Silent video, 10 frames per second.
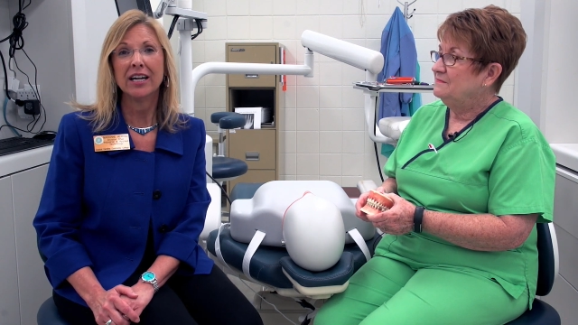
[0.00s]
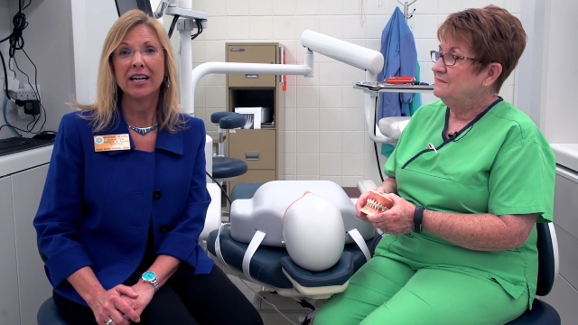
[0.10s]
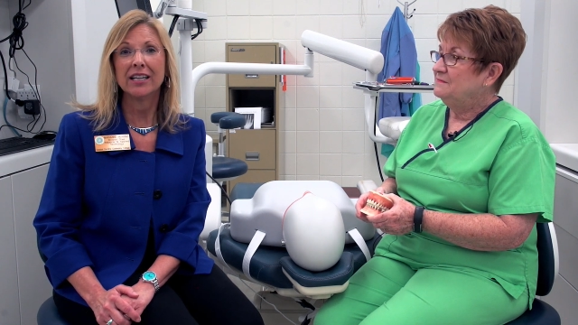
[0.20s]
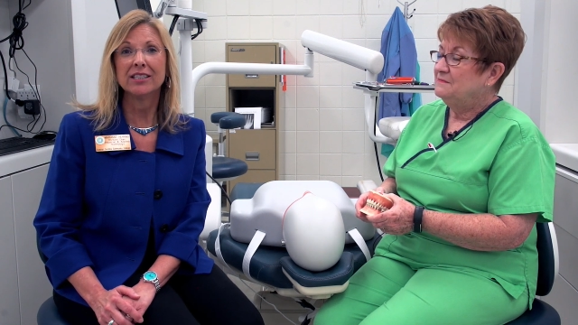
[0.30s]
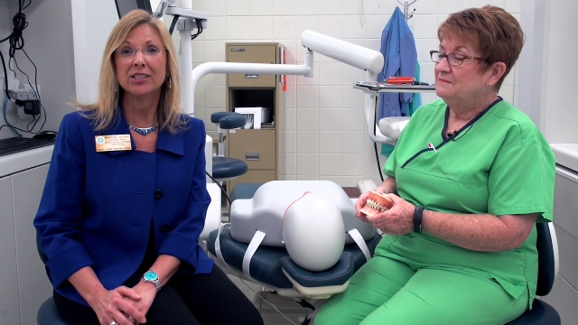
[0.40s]

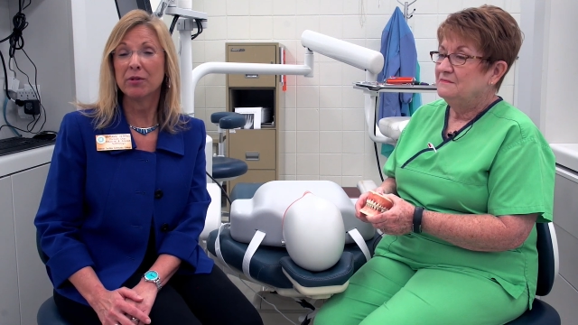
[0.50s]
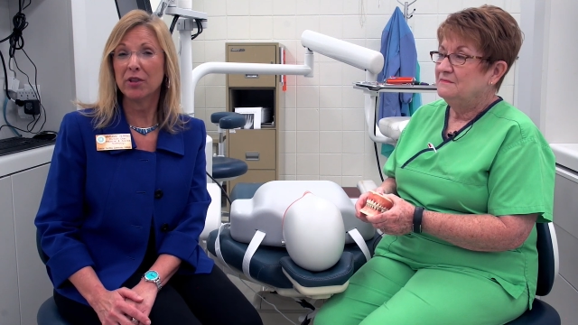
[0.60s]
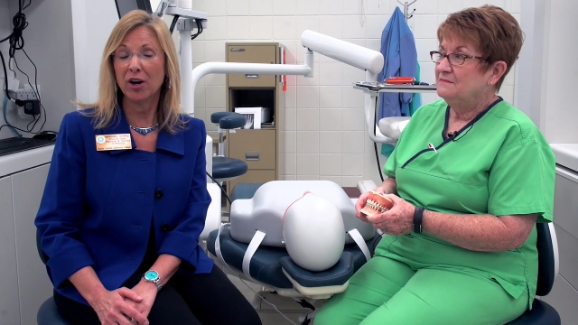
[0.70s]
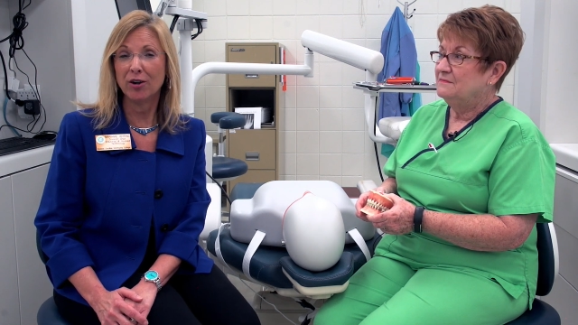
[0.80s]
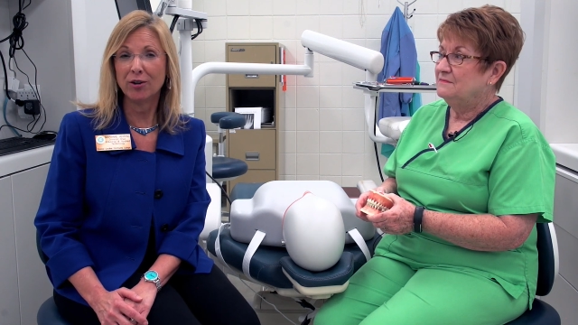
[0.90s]

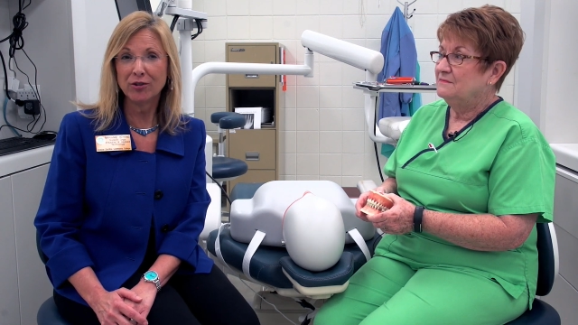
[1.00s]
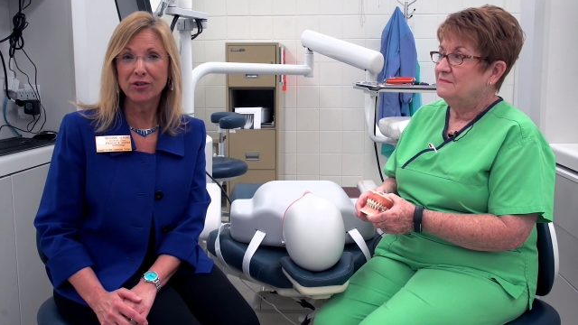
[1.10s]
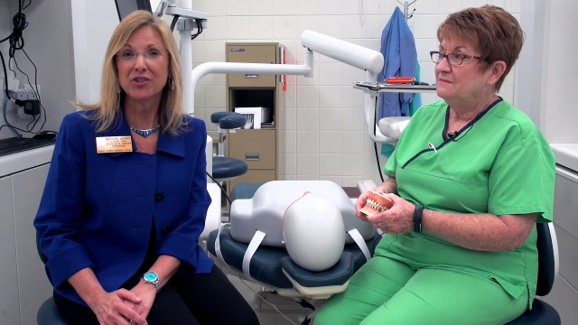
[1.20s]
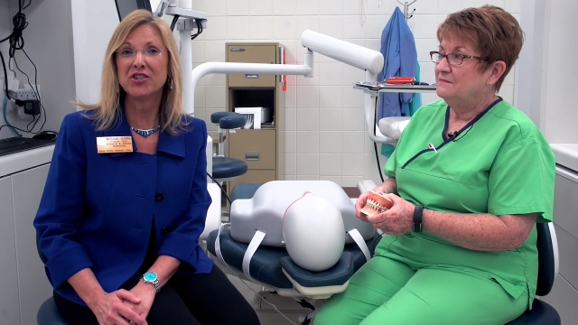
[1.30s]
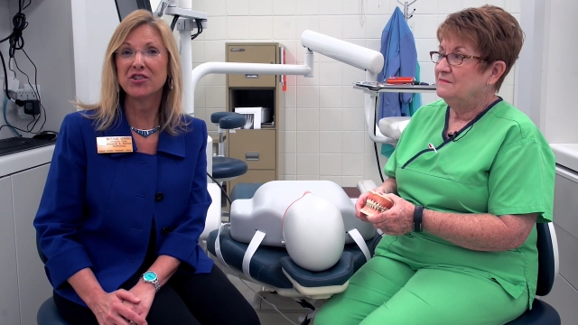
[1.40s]
Speaker 1: Elizabeth Oles,
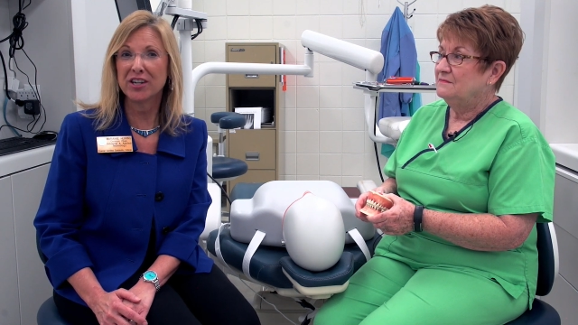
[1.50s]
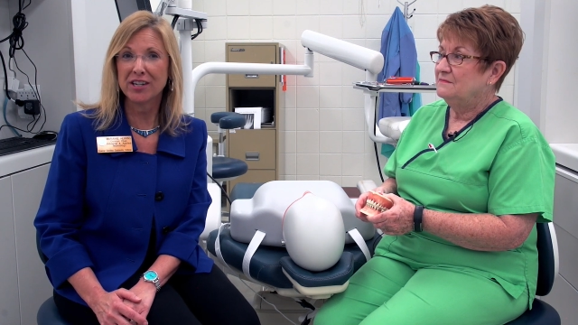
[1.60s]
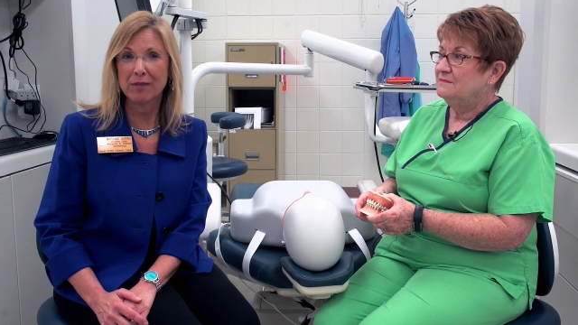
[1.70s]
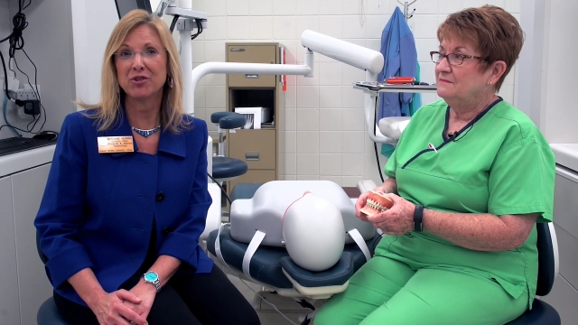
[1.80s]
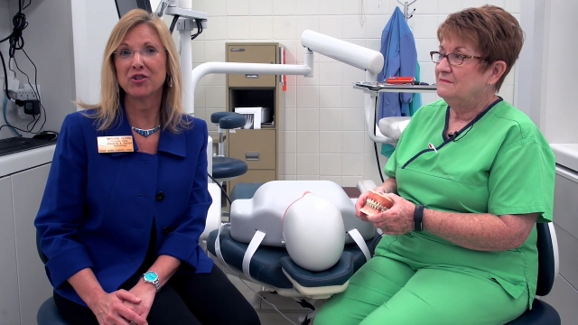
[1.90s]
and she's going to
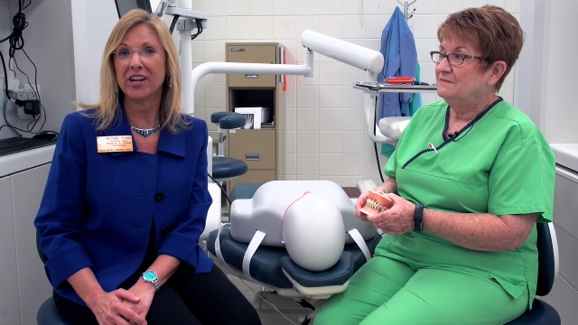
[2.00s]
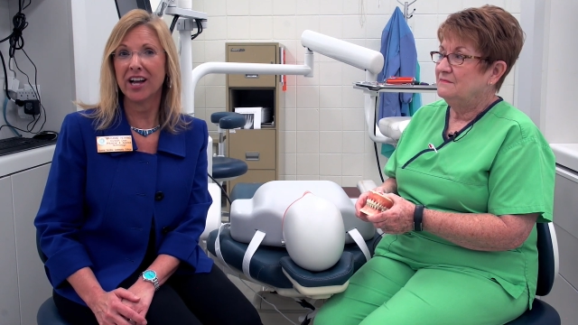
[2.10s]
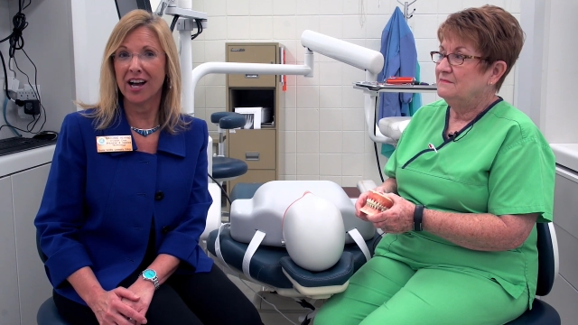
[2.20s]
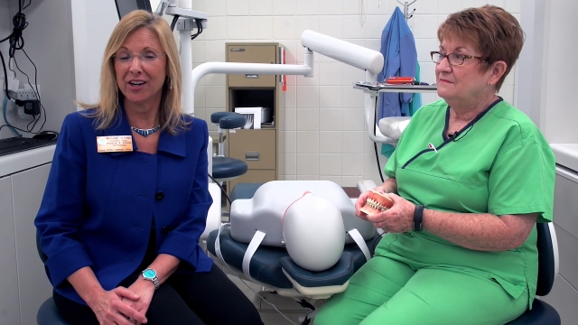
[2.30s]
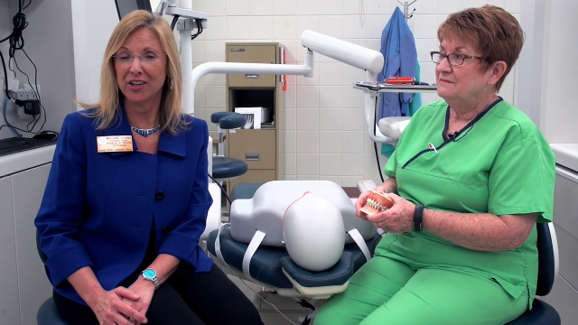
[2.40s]
demonstrate
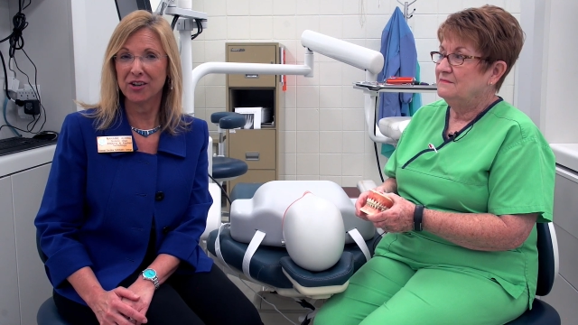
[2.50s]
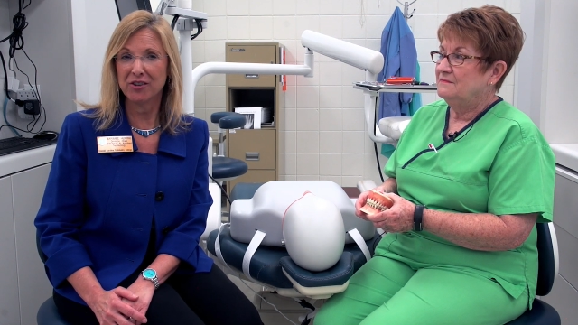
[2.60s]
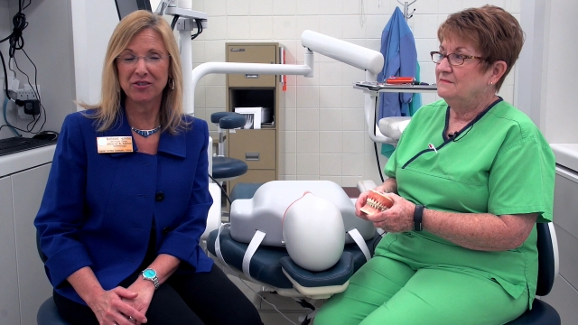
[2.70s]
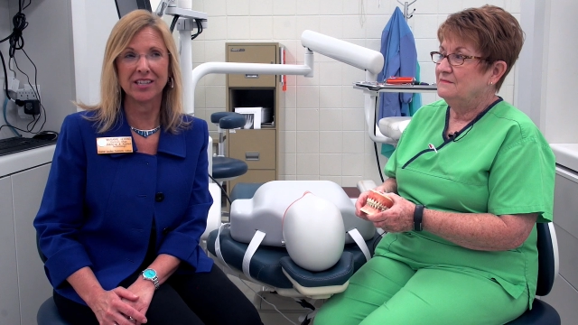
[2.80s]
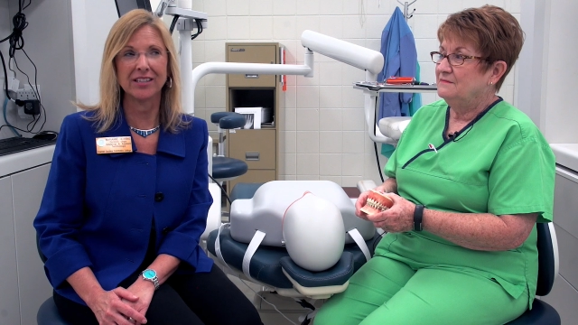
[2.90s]
how to
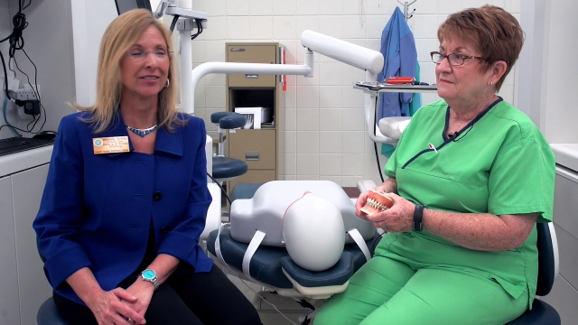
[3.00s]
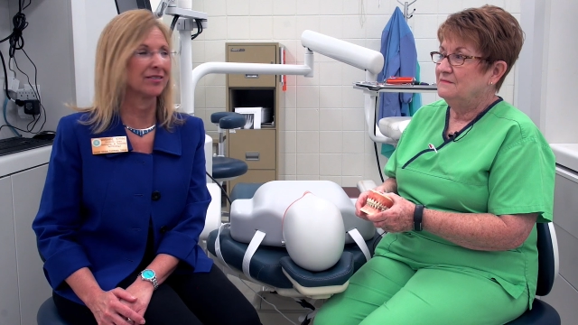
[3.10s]
use this.